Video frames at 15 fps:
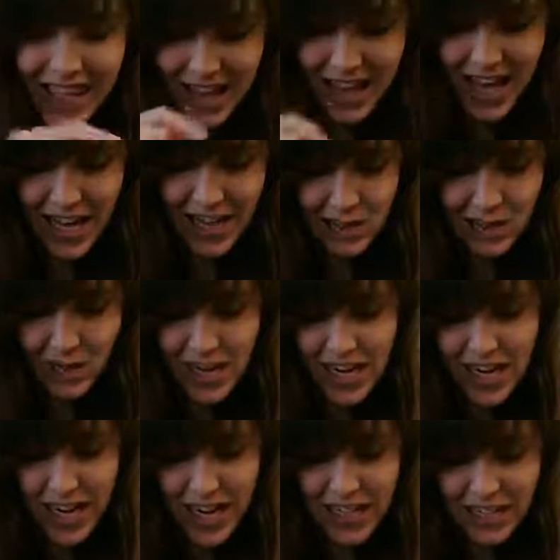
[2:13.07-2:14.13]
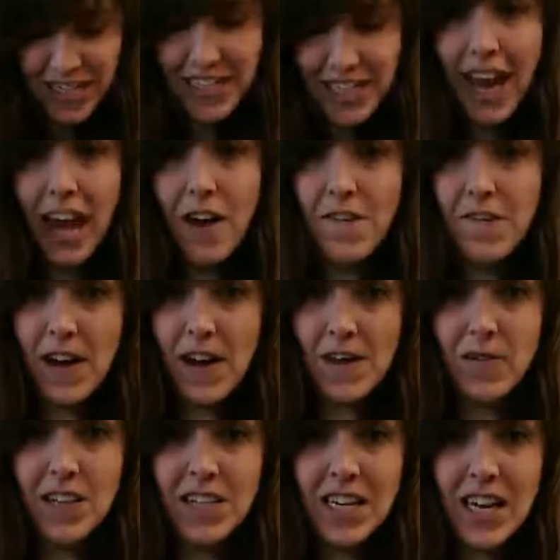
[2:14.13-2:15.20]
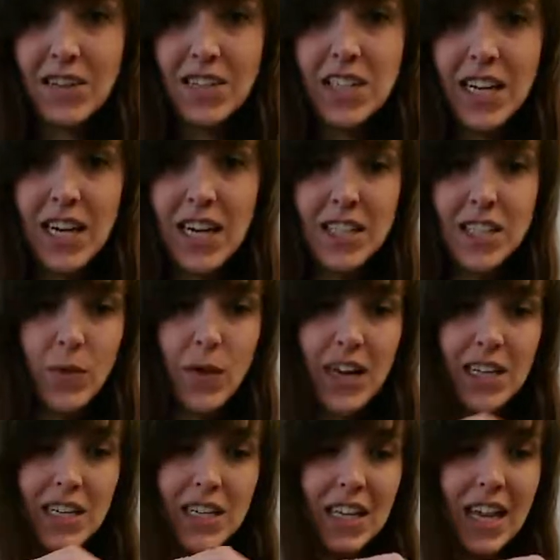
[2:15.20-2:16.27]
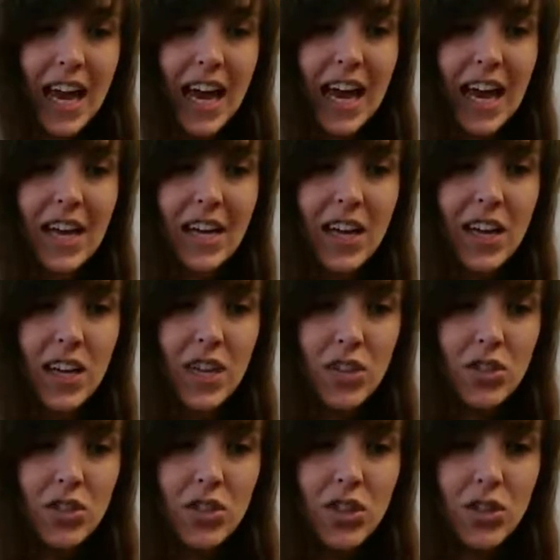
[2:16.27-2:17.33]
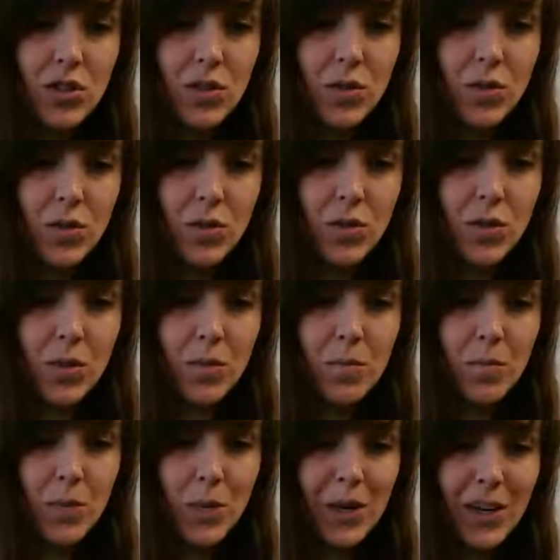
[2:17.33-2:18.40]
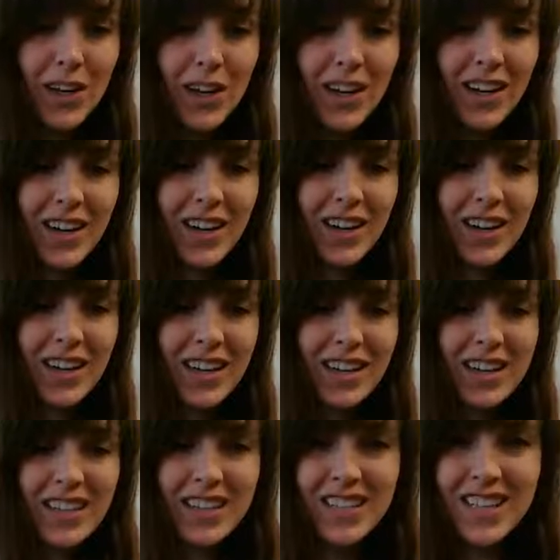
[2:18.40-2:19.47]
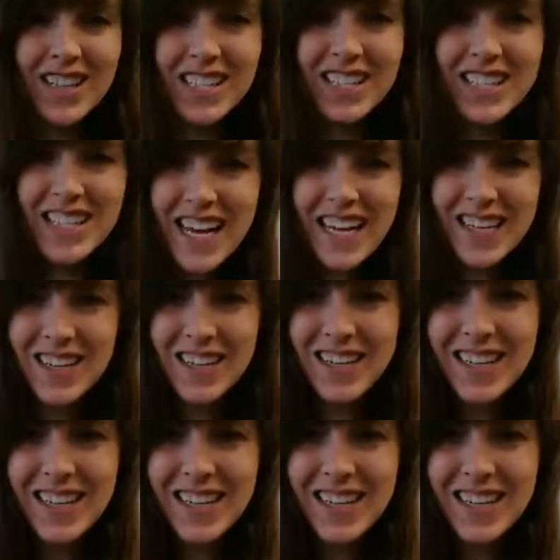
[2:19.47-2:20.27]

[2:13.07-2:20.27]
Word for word: That's right, I need to have five on the other side, so I need to add two more to this side